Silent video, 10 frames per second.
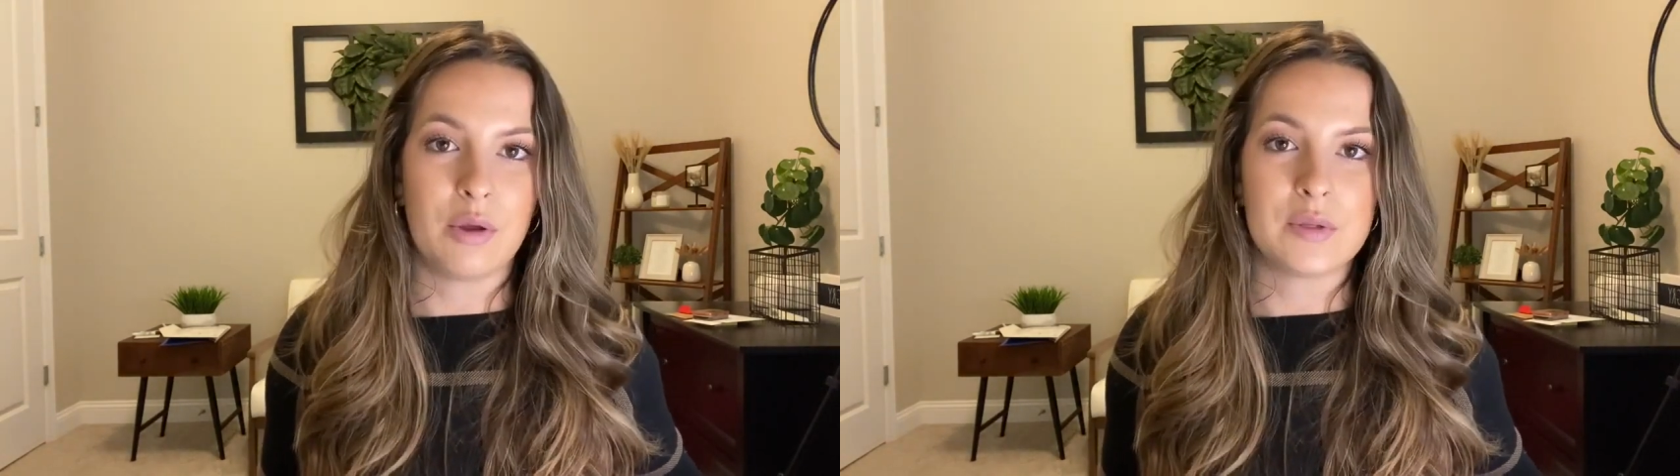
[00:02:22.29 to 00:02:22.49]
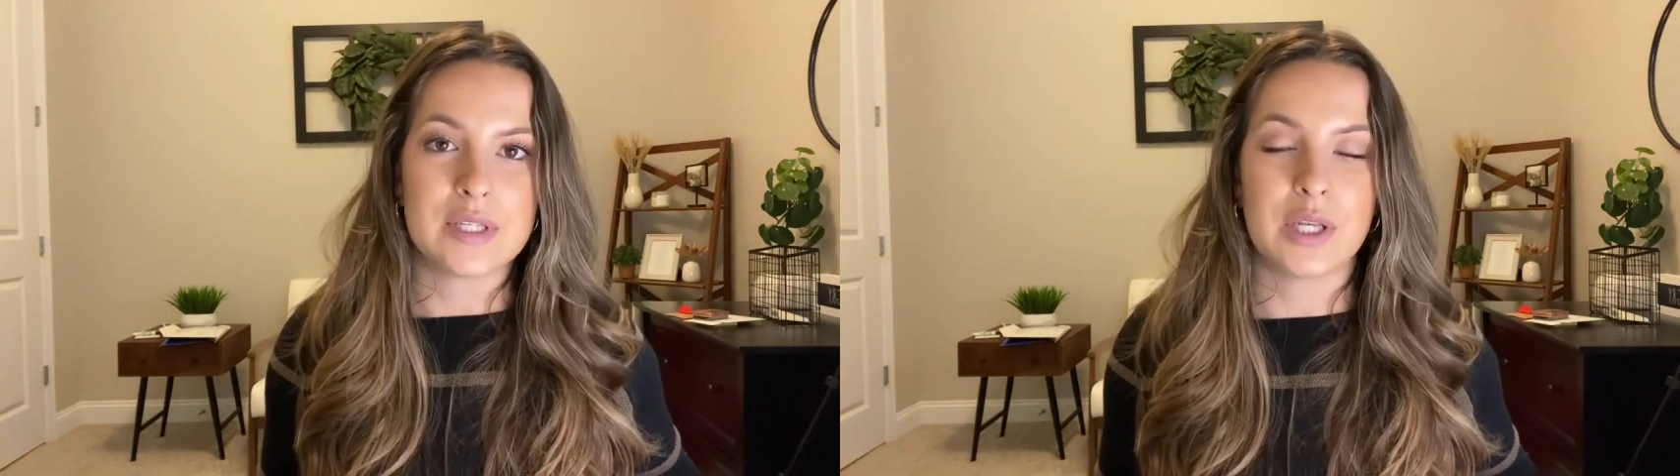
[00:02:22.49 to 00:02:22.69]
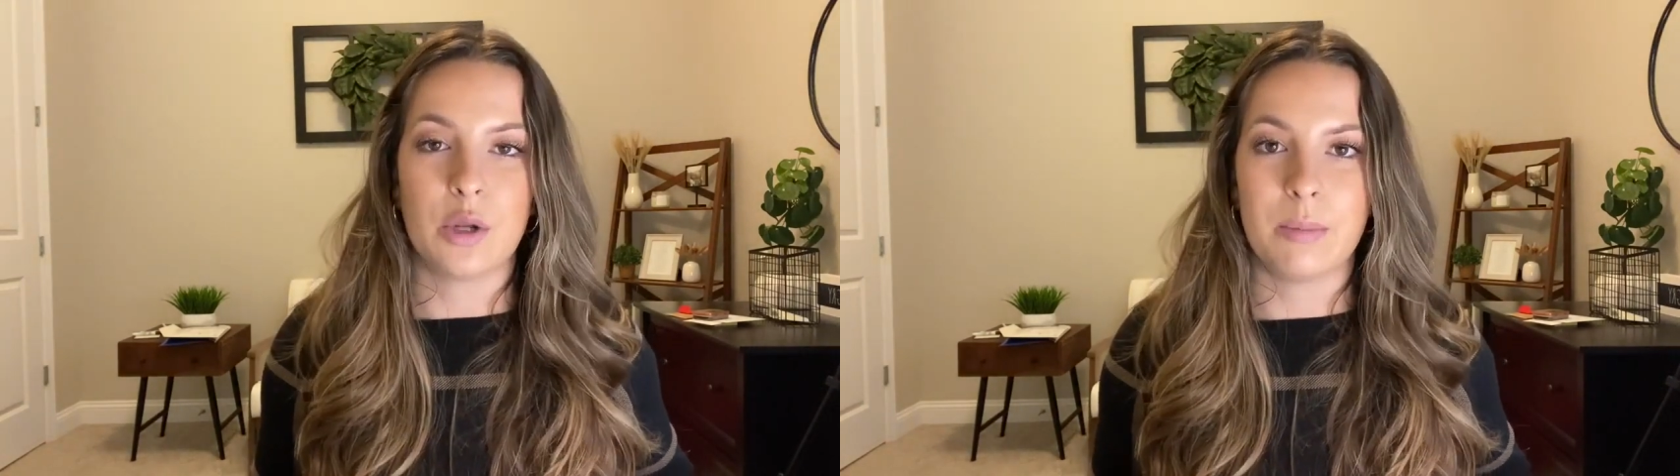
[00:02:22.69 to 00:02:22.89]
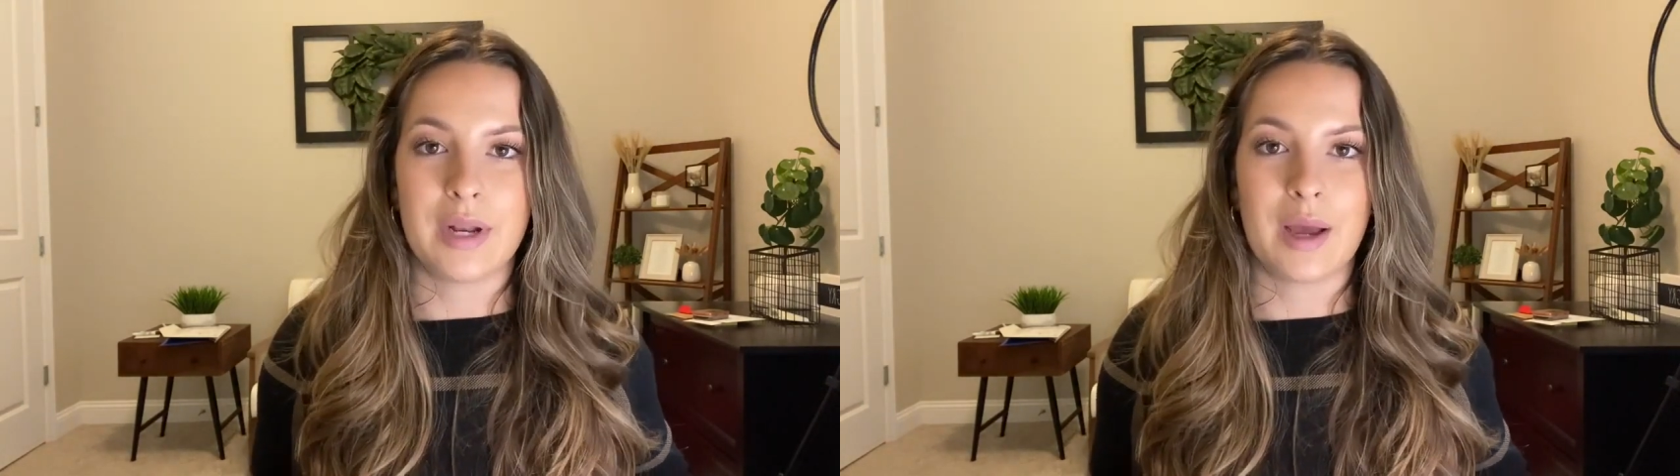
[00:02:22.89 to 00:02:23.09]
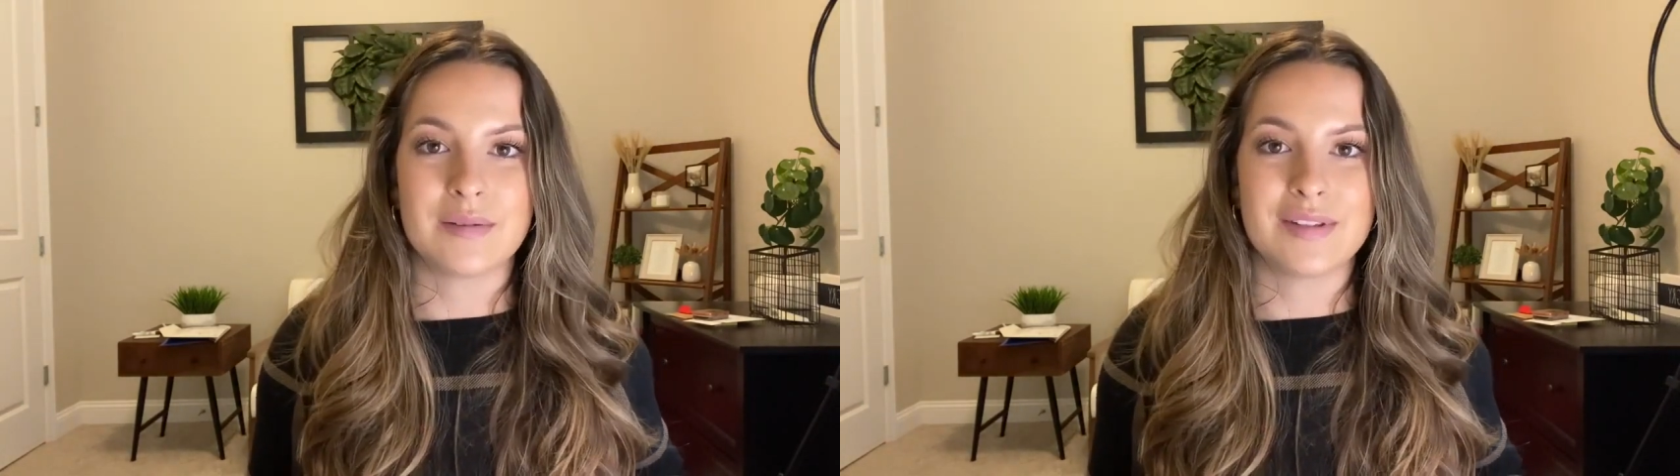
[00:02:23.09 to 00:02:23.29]
hosting an open
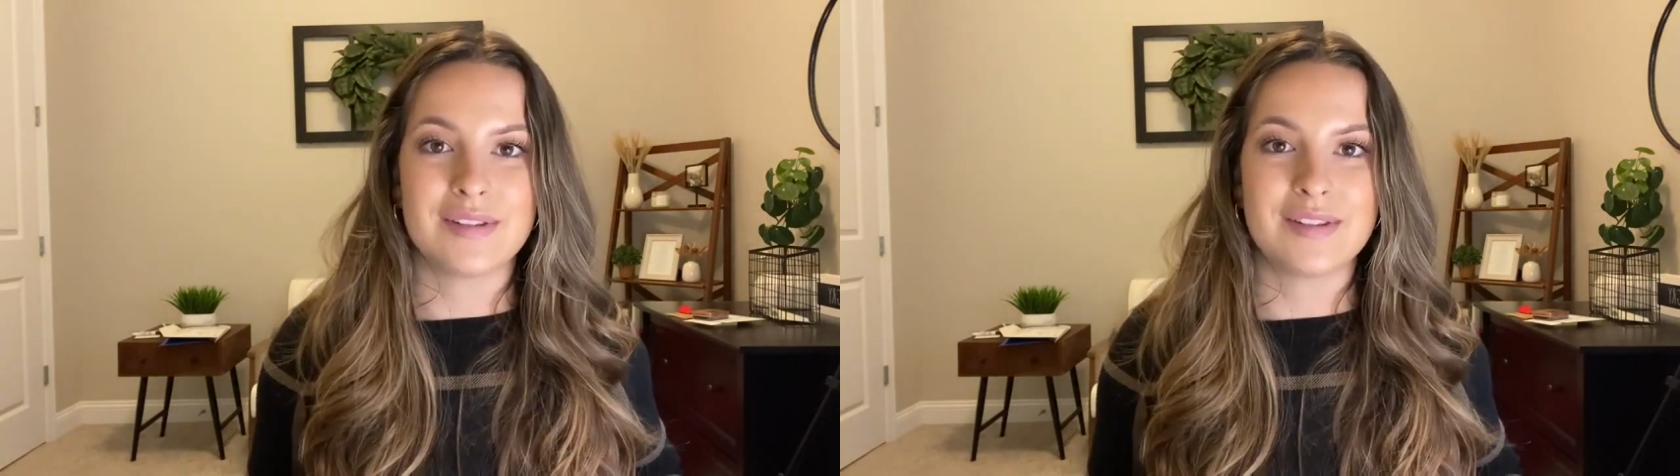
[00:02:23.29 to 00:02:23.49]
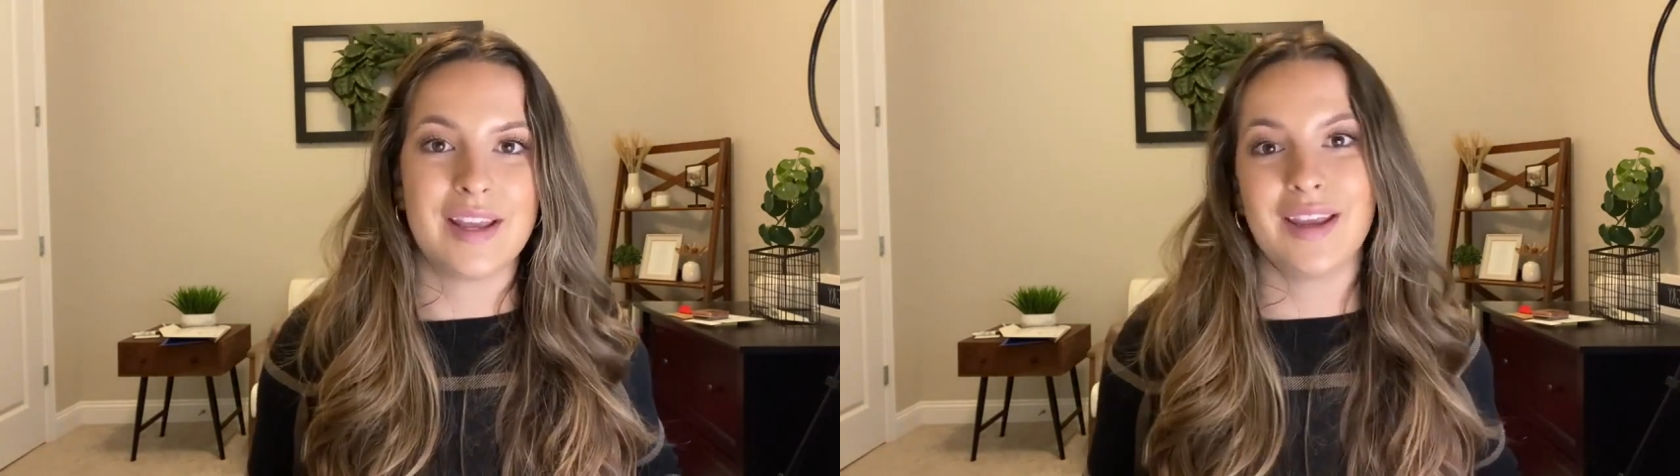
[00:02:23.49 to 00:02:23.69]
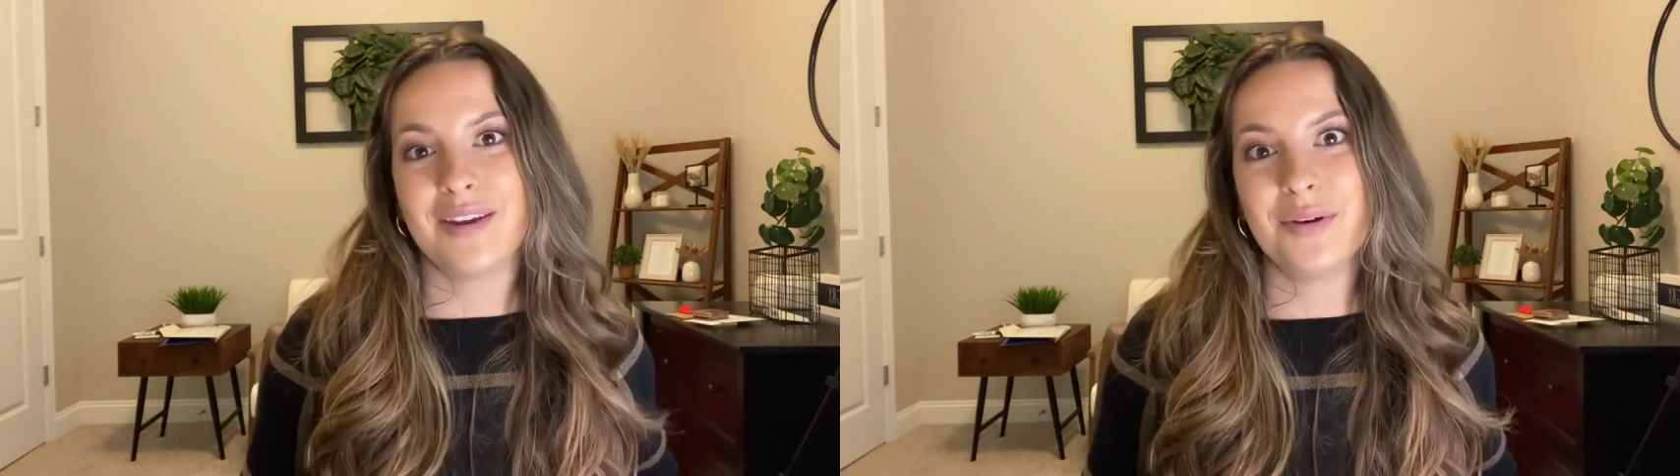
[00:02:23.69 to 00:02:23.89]
house and saying,